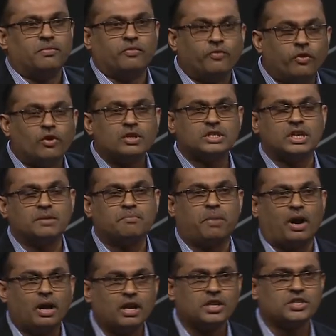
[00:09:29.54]
forging
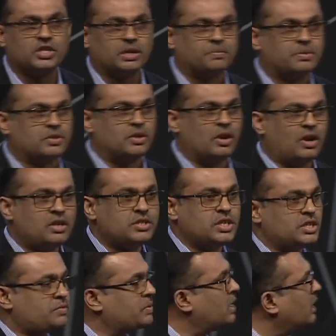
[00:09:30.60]
partnerships, not
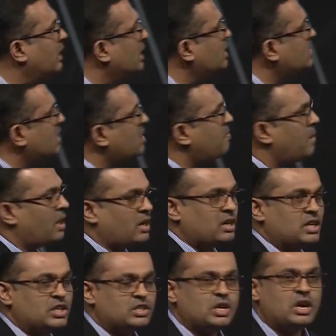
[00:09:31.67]
just with the digital
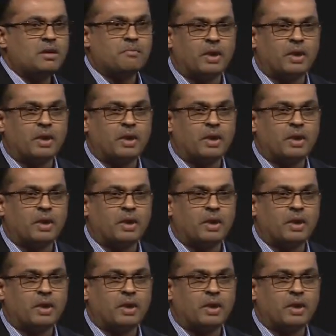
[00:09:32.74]
partners,